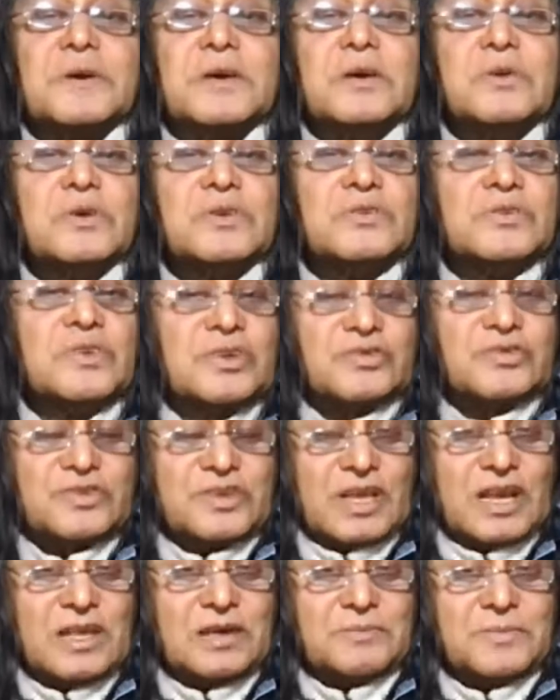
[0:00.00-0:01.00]
He was just
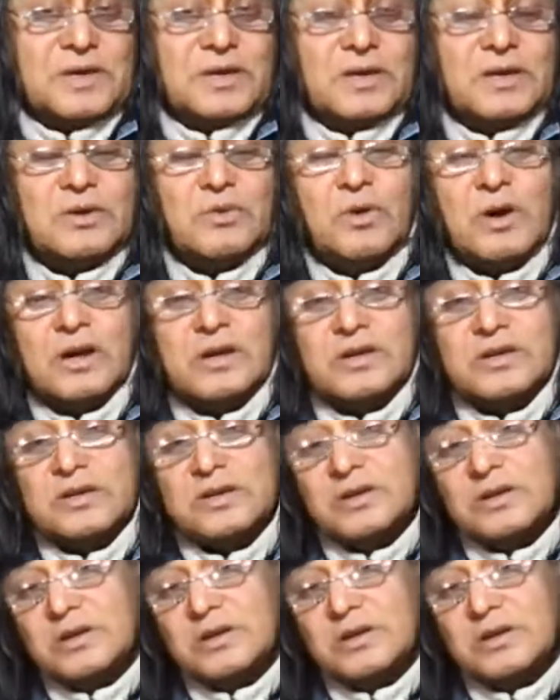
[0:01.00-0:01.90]
telling me what